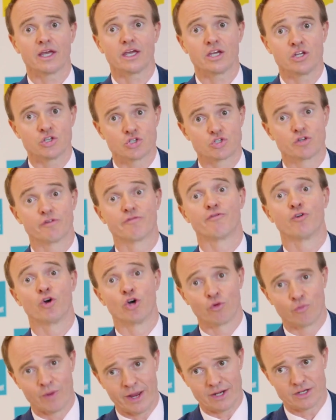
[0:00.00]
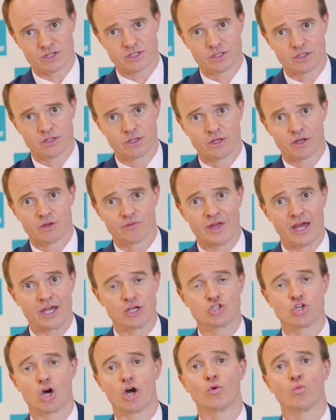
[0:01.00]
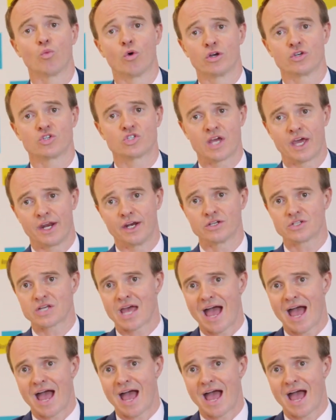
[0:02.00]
is defer rent. They don't want tenants